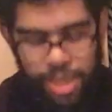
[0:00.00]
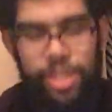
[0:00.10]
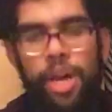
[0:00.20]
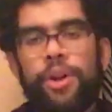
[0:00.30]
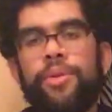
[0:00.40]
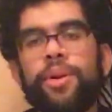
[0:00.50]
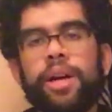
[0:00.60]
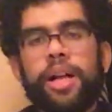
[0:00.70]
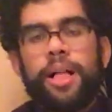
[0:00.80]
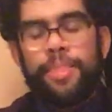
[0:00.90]
So
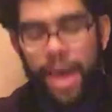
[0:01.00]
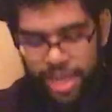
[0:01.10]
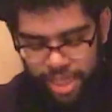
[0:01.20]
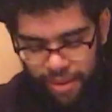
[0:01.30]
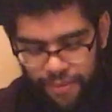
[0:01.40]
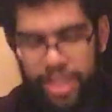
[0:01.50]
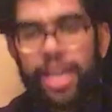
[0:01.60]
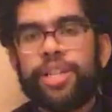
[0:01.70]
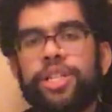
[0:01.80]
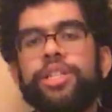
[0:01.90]
that is something
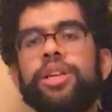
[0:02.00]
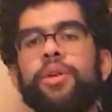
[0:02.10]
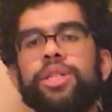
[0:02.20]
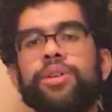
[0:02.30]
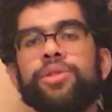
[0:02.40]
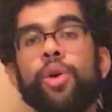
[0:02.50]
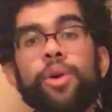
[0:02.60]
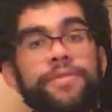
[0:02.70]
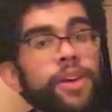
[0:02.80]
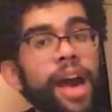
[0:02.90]
that you can use.
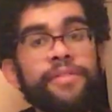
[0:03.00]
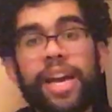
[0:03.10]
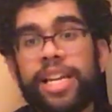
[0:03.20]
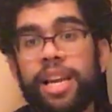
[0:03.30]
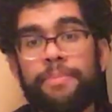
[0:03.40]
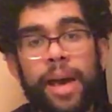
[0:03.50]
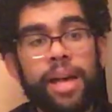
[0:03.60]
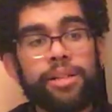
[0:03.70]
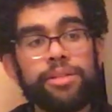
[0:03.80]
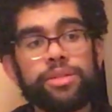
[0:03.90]
Or if you have any
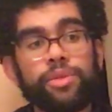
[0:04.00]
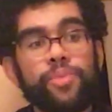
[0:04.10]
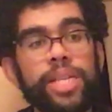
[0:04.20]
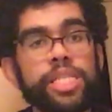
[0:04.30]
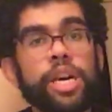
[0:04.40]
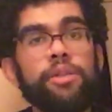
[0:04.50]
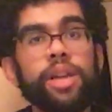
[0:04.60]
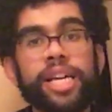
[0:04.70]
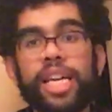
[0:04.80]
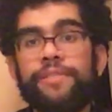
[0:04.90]
lapelled racecoat,
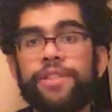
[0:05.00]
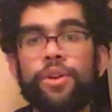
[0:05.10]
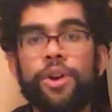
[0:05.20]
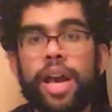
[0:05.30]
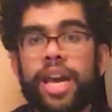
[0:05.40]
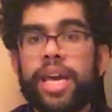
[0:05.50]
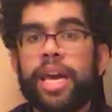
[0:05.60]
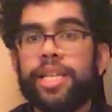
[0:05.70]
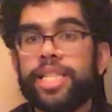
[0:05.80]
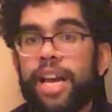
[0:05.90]
like if you're
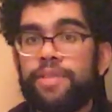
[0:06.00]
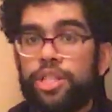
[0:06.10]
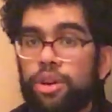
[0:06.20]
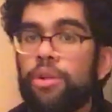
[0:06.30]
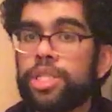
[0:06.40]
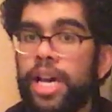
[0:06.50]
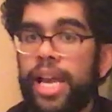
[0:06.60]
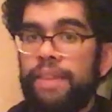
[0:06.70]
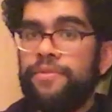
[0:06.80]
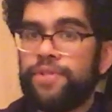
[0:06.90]
a Day of the Doctor
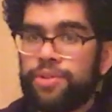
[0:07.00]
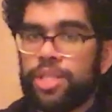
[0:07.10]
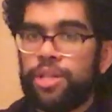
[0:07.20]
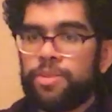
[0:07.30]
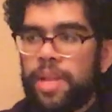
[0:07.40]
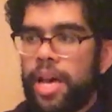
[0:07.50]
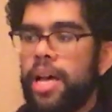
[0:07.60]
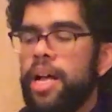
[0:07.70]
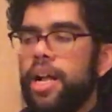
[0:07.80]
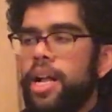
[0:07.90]
11th Doctor cosplayer,
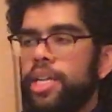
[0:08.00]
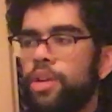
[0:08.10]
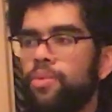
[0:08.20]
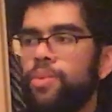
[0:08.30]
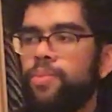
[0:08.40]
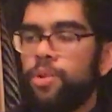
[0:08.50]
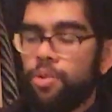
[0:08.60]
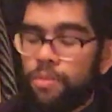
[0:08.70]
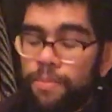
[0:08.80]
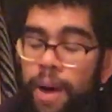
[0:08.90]
you
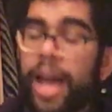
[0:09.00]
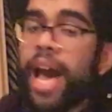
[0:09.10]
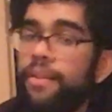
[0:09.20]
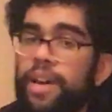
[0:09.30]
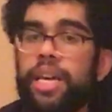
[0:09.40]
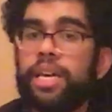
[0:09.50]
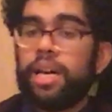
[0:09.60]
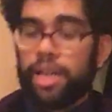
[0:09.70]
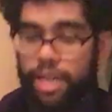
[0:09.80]
might have a